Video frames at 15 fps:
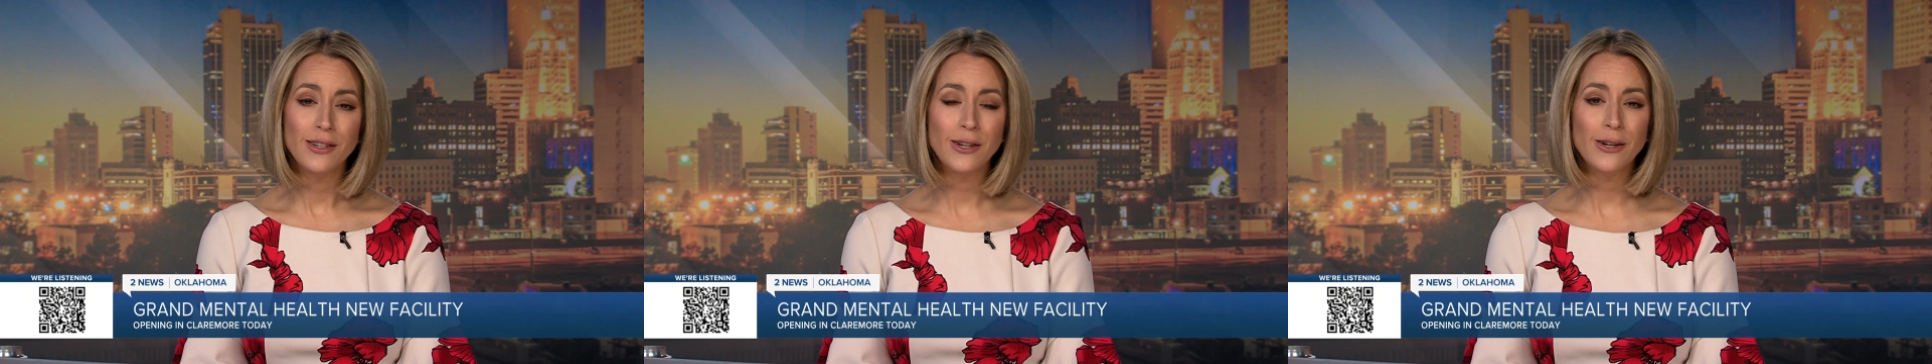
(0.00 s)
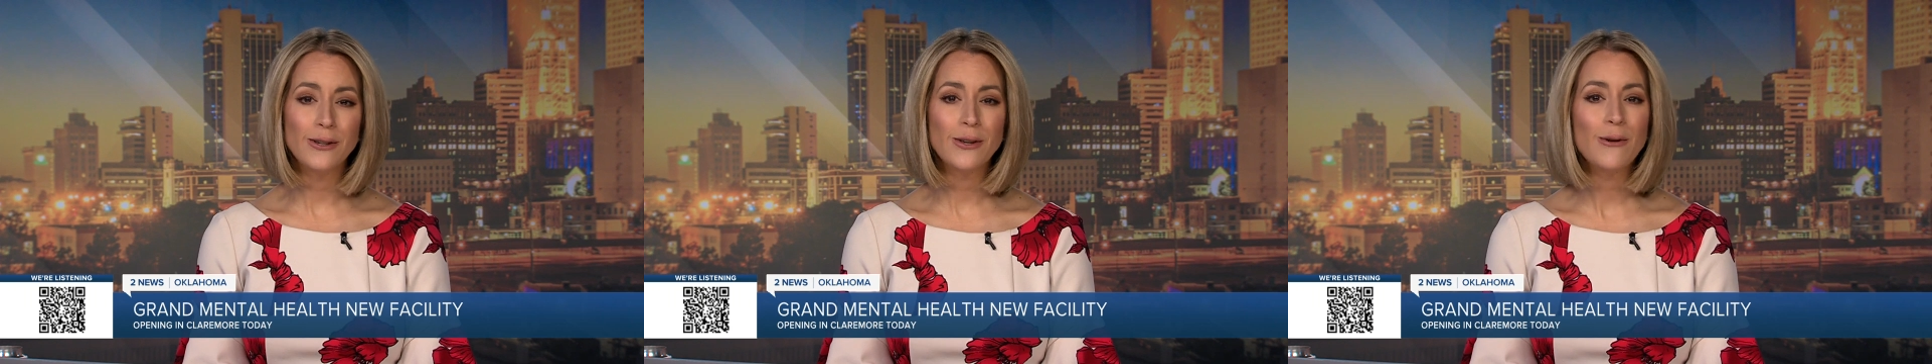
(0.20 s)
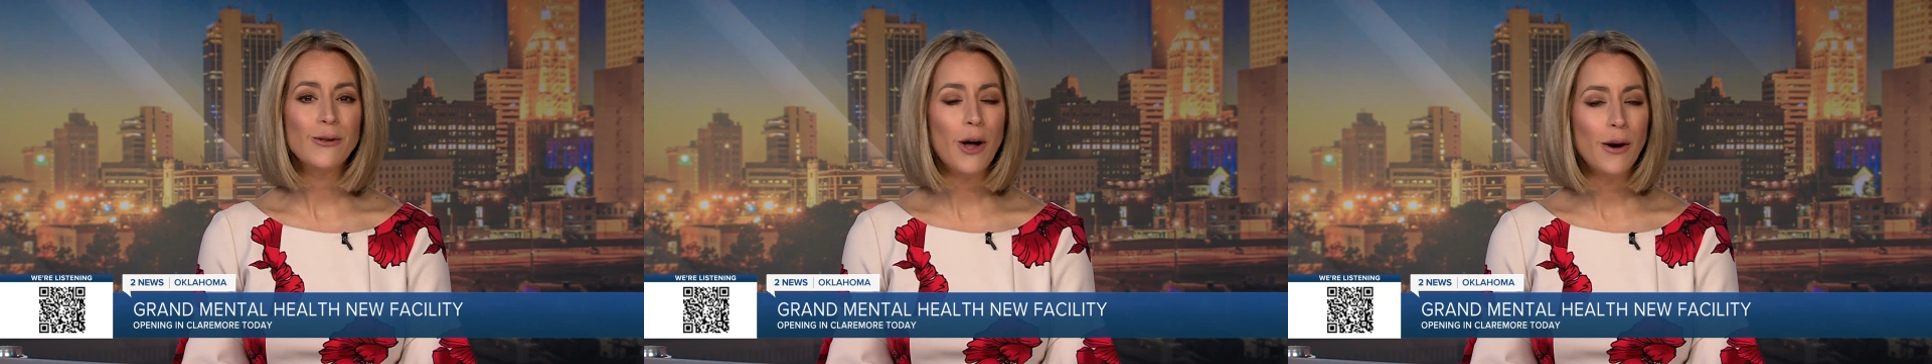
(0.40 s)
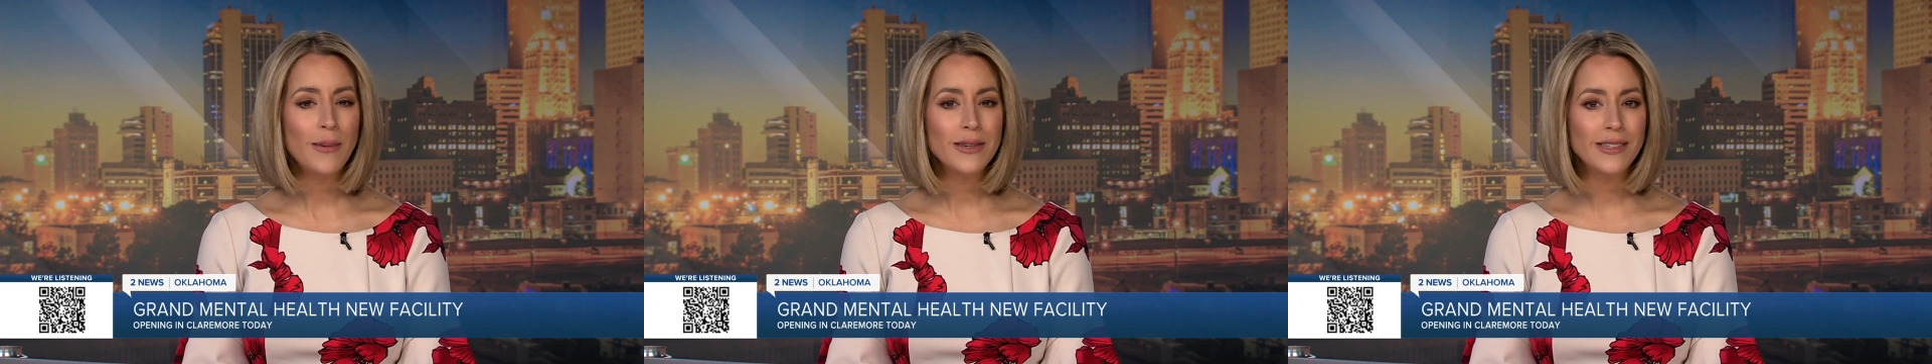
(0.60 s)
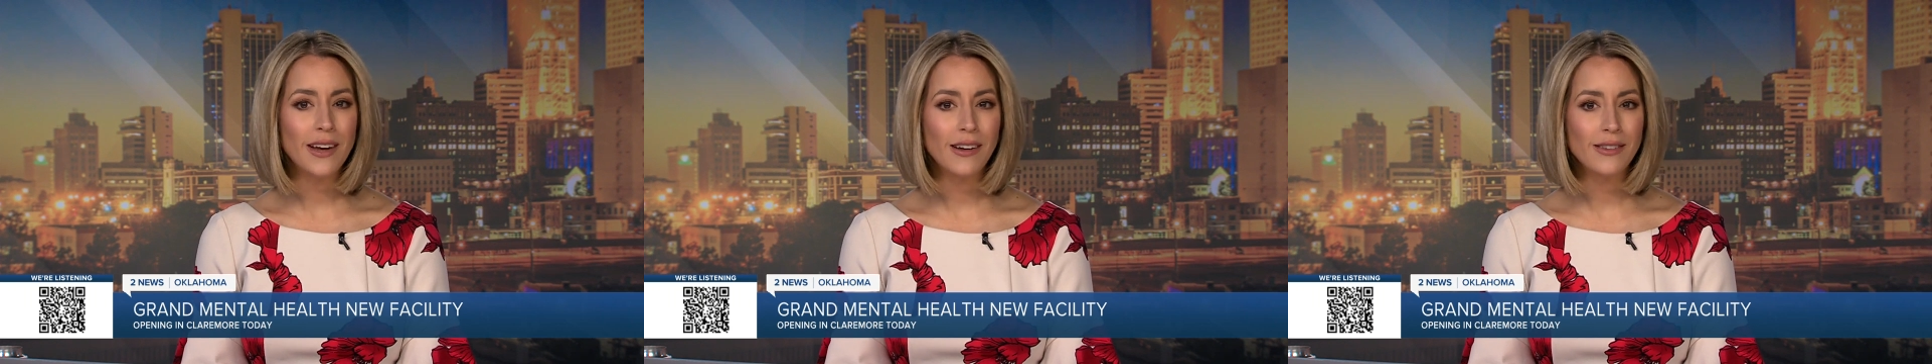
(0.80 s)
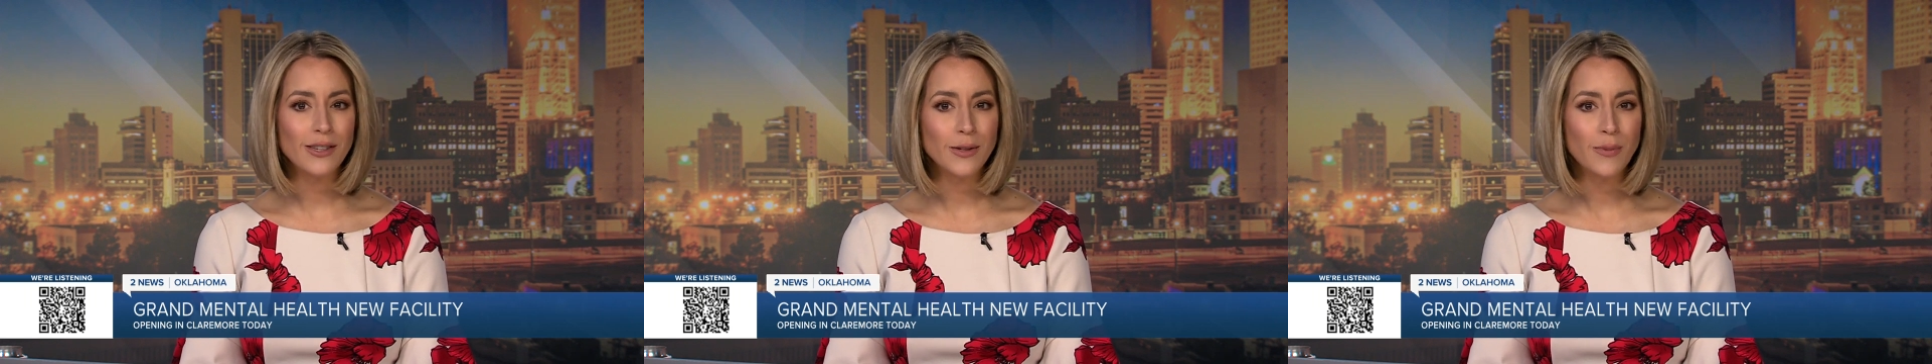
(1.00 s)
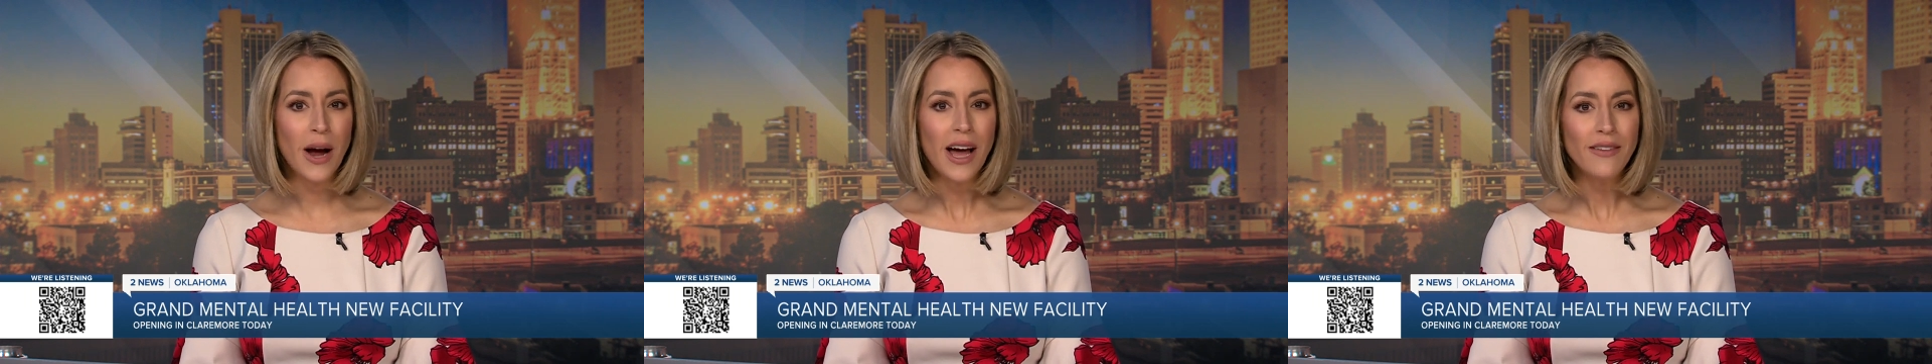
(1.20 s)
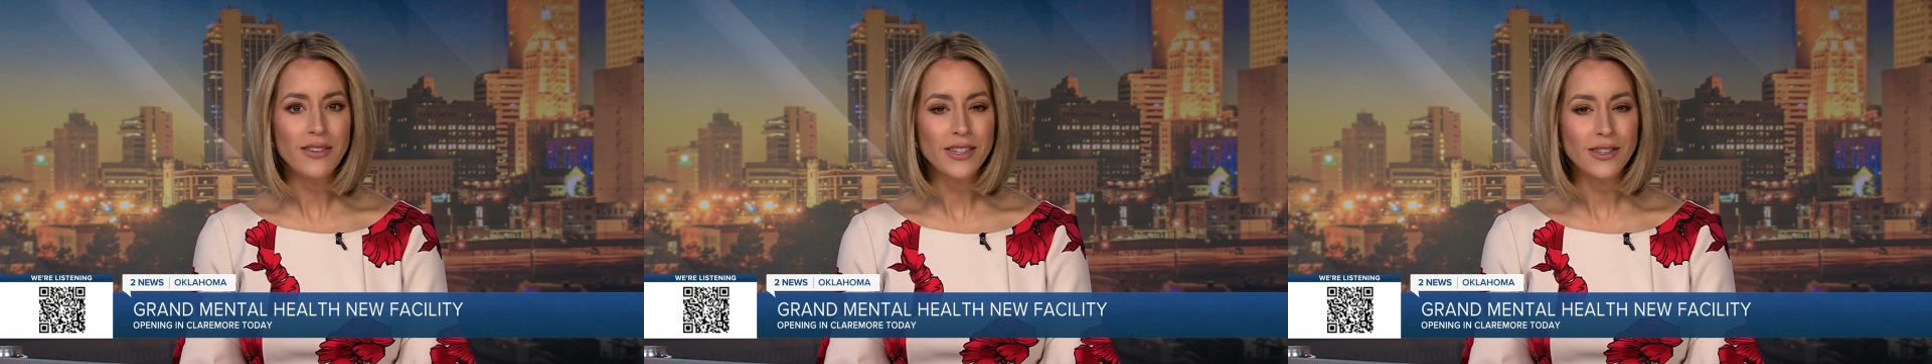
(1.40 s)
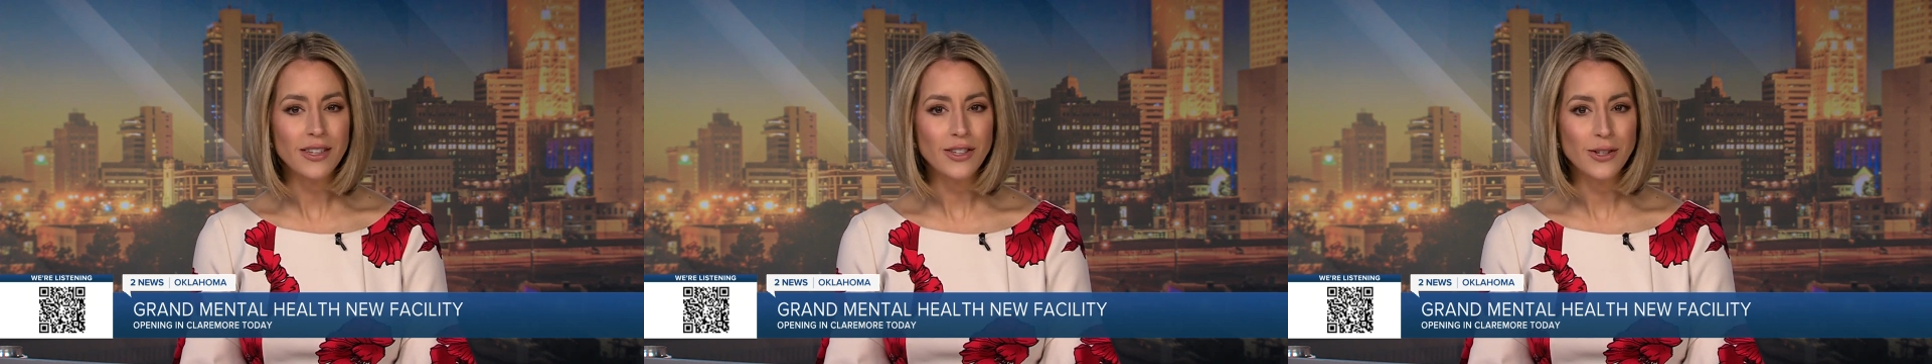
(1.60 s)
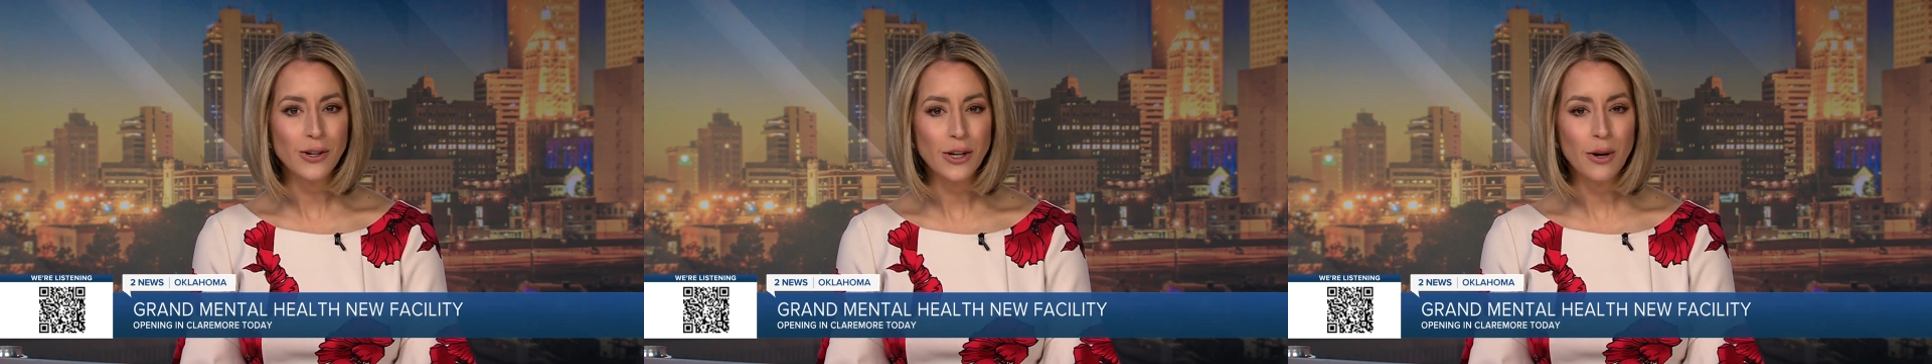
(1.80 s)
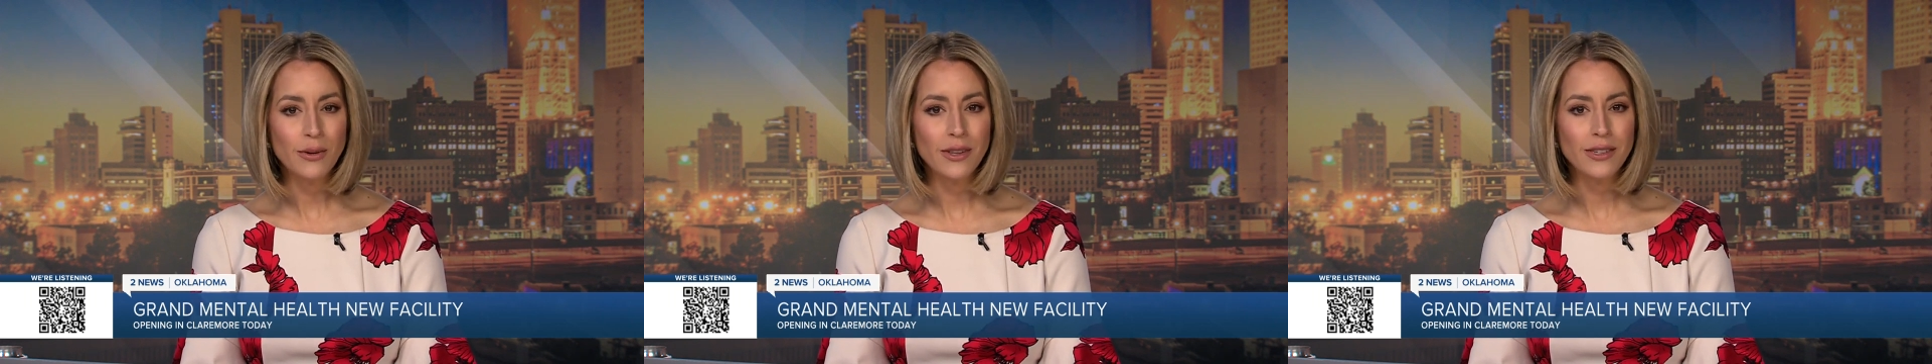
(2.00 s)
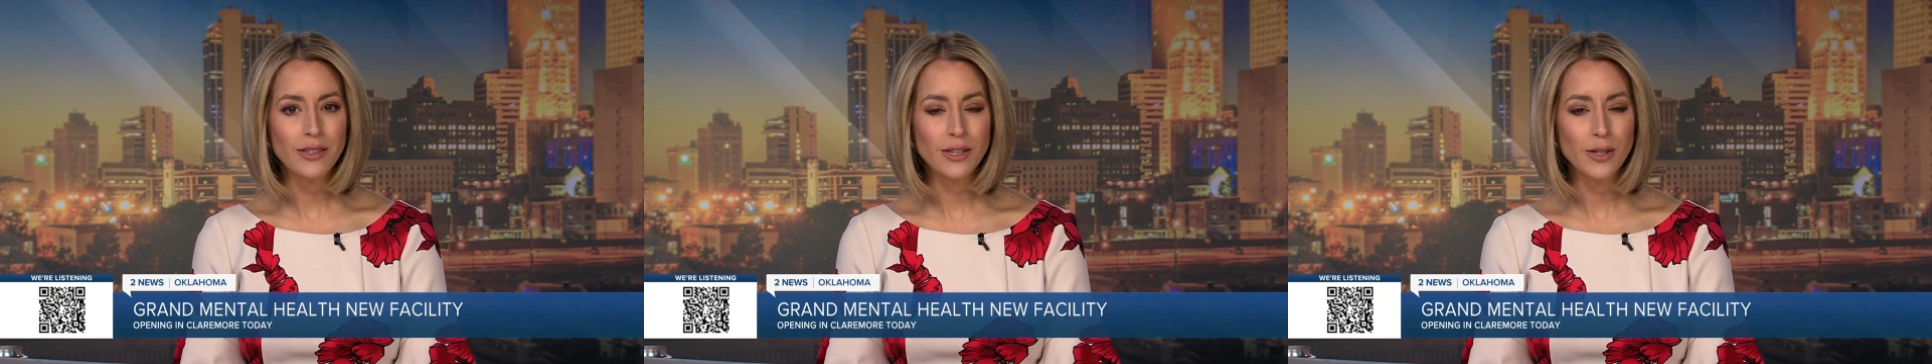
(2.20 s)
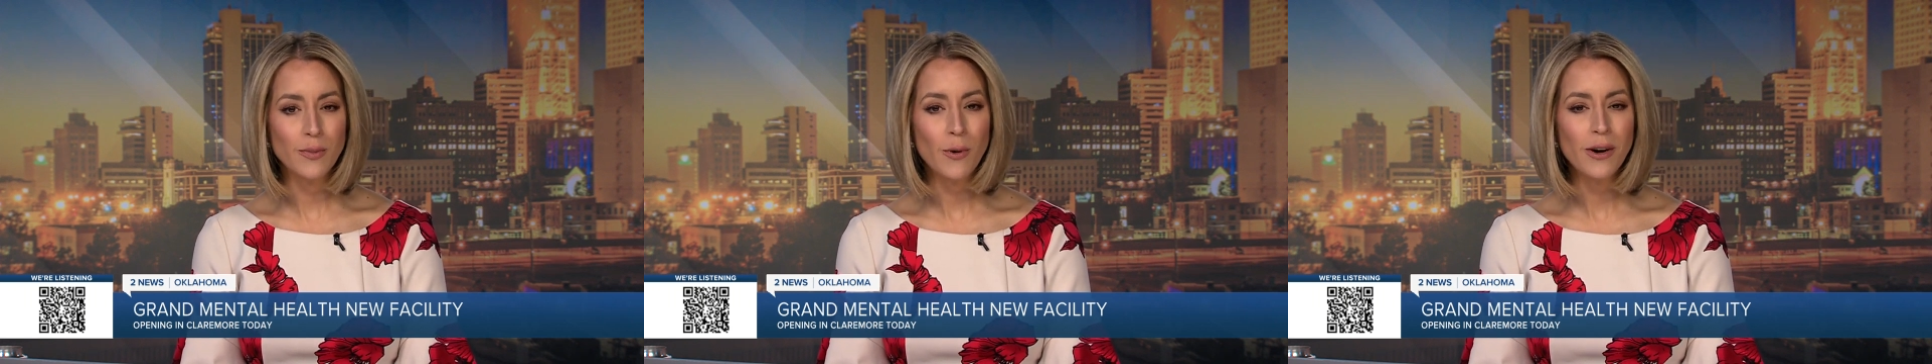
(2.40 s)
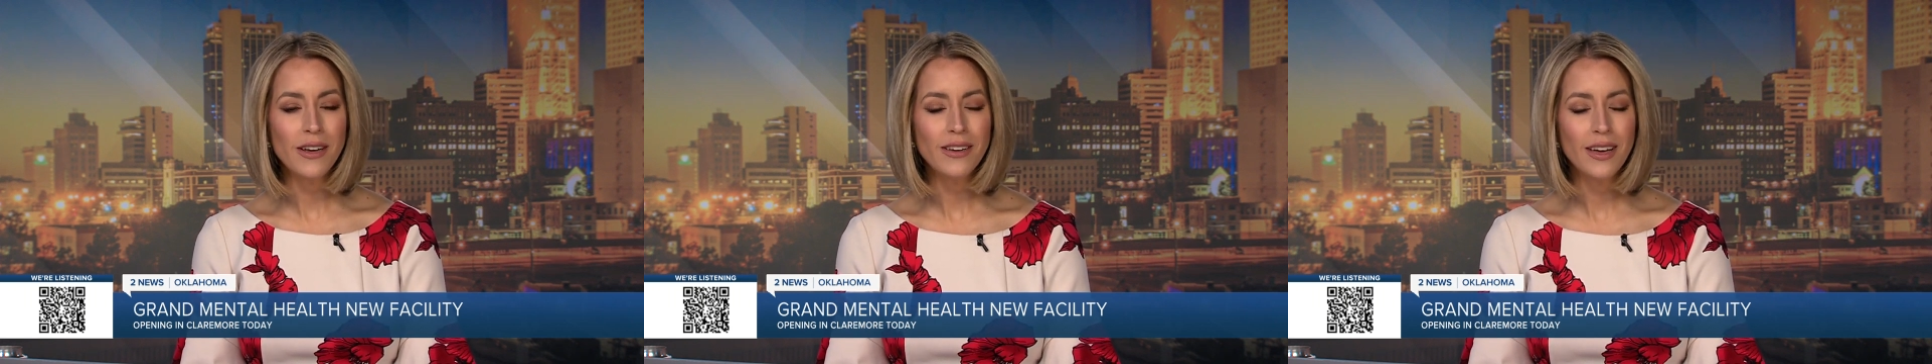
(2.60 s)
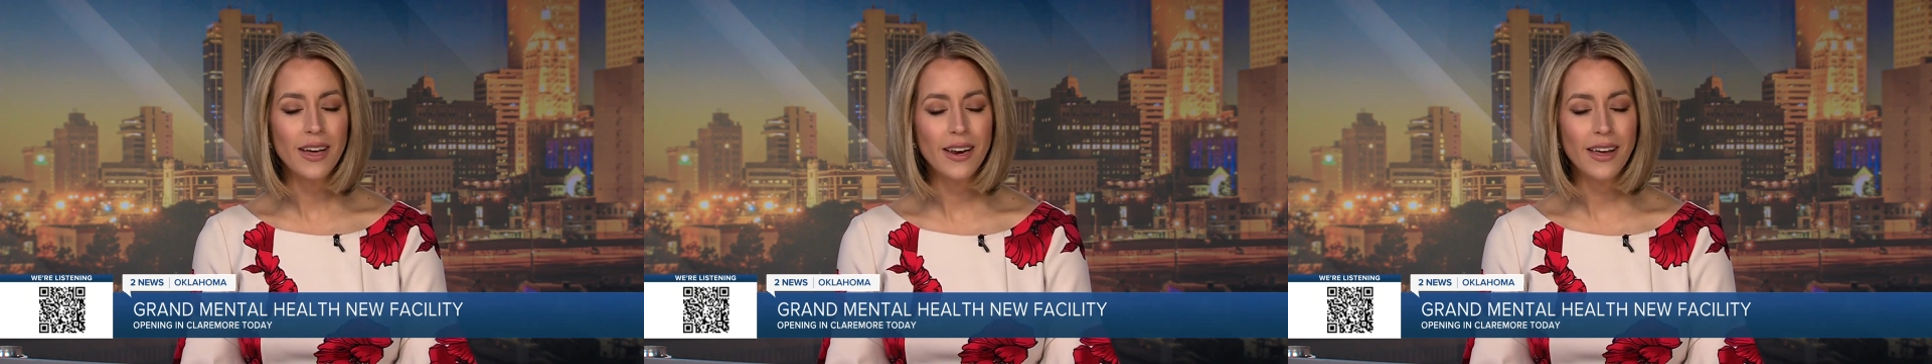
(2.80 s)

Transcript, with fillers: 2 News Oklahoma's Douglas Braff is in the studio with us this morning,